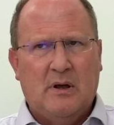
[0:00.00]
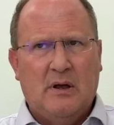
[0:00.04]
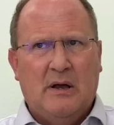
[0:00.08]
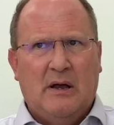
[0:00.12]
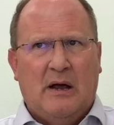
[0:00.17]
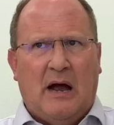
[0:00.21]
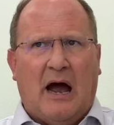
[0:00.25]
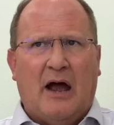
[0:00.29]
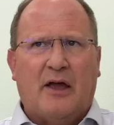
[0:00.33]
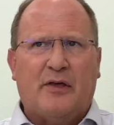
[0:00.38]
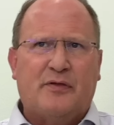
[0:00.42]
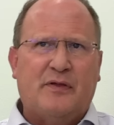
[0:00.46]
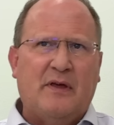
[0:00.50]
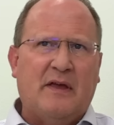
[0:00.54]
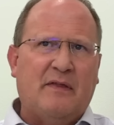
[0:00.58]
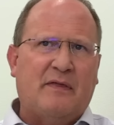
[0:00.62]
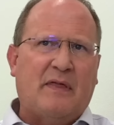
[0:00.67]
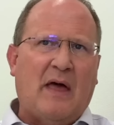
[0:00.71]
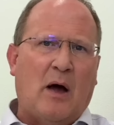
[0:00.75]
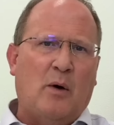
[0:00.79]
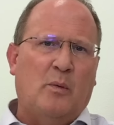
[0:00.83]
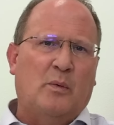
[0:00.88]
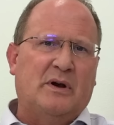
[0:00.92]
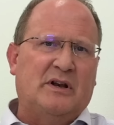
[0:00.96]
I think
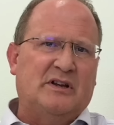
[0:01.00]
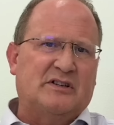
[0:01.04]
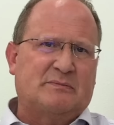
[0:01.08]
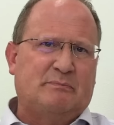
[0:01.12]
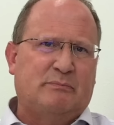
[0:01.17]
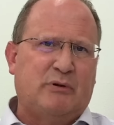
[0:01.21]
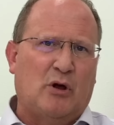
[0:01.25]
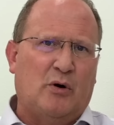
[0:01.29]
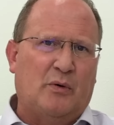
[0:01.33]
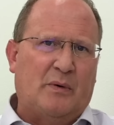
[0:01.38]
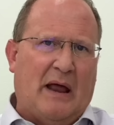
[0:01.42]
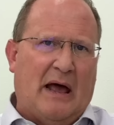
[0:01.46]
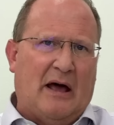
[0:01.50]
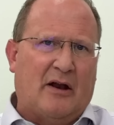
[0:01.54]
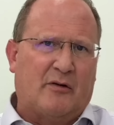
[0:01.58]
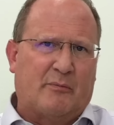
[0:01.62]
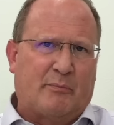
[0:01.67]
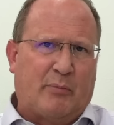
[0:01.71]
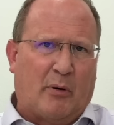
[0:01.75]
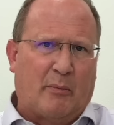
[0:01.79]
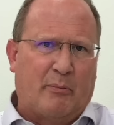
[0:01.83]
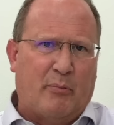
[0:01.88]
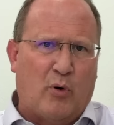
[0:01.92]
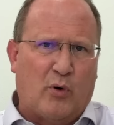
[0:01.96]
that one is blown out of
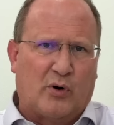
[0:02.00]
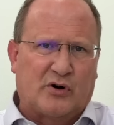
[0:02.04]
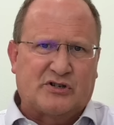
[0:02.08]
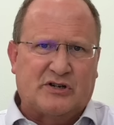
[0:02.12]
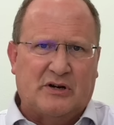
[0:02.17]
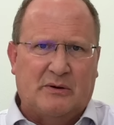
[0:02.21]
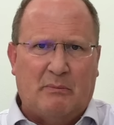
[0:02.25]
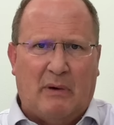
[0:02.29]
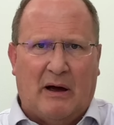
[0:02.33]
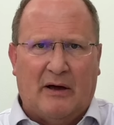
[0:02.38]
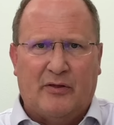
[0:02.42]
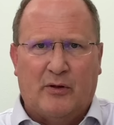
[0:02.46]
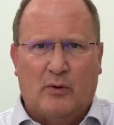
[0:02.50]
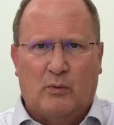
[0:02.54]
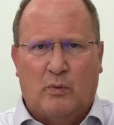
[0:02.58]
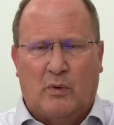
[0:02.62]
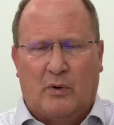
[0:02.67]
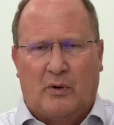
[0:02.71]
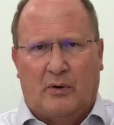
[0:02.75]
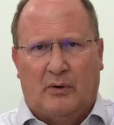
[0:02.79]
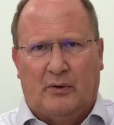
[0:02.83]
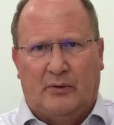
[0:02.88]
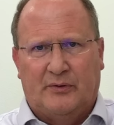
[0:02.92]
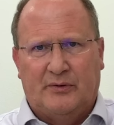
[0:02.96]
proportion by the
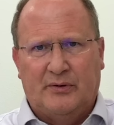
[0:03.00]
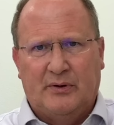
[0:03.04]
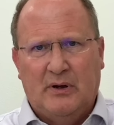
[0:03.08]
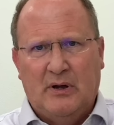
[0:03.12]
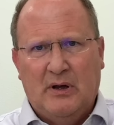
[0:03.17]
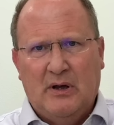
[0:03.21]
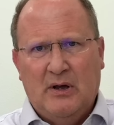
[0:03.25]
world.